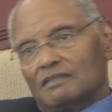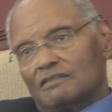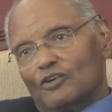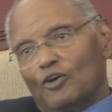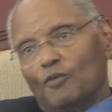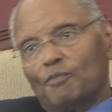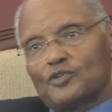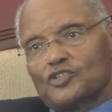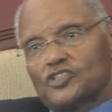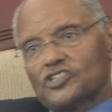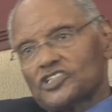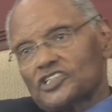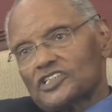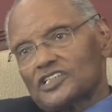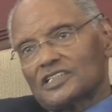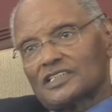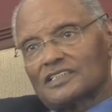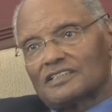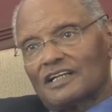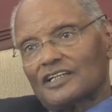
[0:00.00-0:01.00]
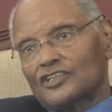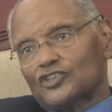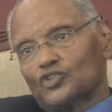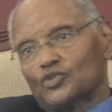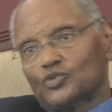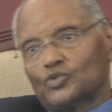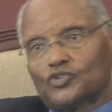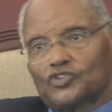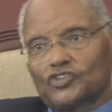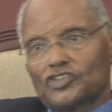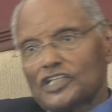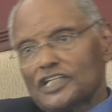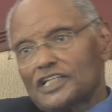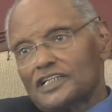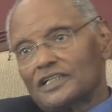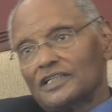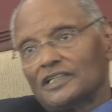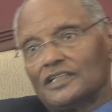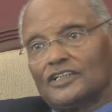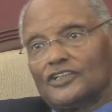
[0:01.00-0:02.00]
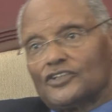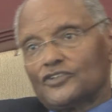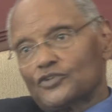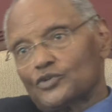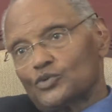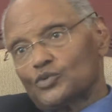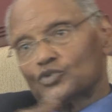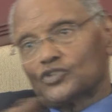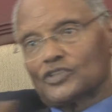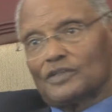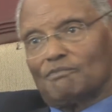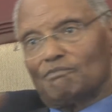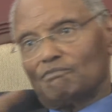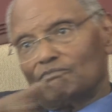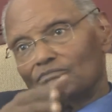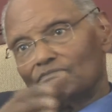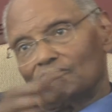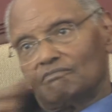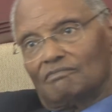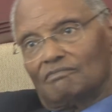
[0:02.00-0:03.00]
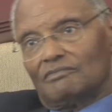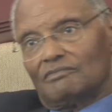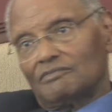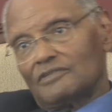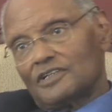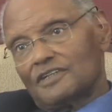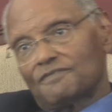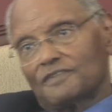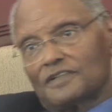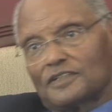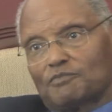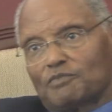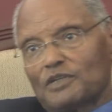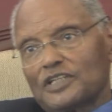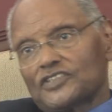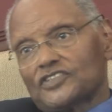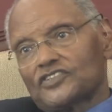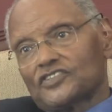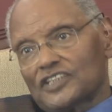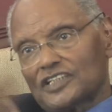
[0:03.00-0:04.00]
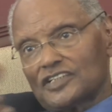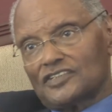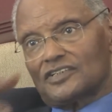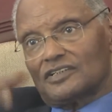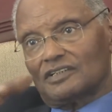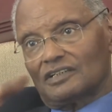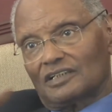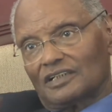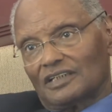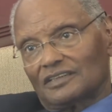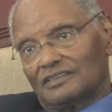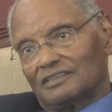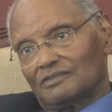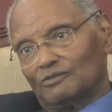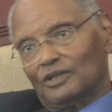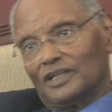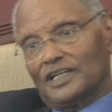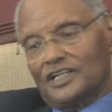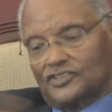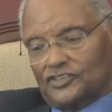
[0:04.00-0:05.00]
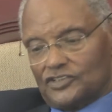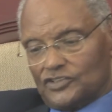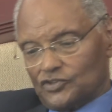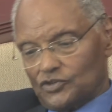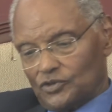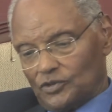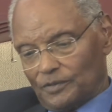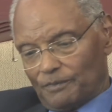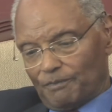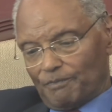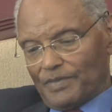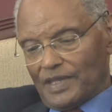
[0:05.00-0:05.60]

opposition tries to sneak through some different places and cut the wires and so on.